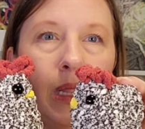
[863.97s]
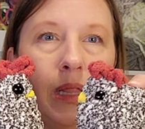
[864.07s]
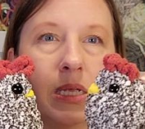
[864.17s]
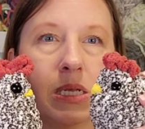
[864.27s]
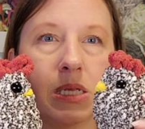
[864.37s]

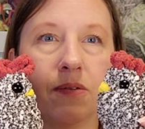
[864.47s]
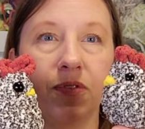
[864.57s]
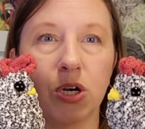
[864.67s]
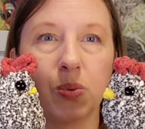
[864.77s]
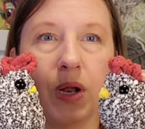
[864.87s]
This is the
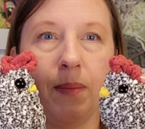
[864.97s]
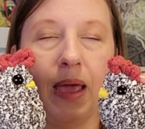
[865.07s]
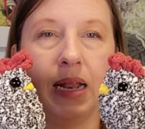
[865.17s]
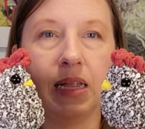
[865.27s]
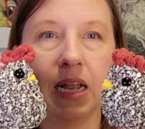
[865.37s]
first one I
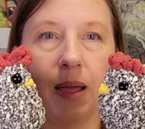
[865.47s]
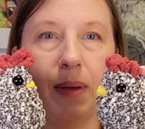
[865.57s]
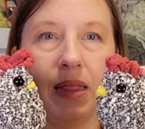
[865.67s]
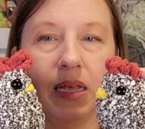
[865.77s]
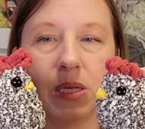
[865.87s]
made, and then I
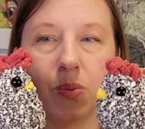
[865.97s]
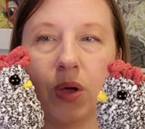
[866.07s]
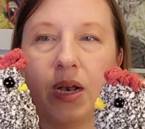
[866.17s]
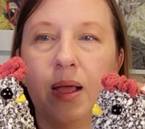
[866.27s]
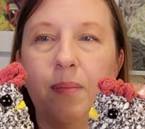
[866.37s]
made this
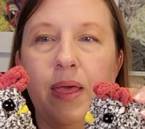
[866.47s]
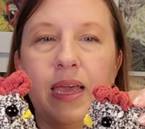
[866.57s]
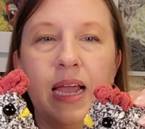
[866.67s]
one, and I'm like,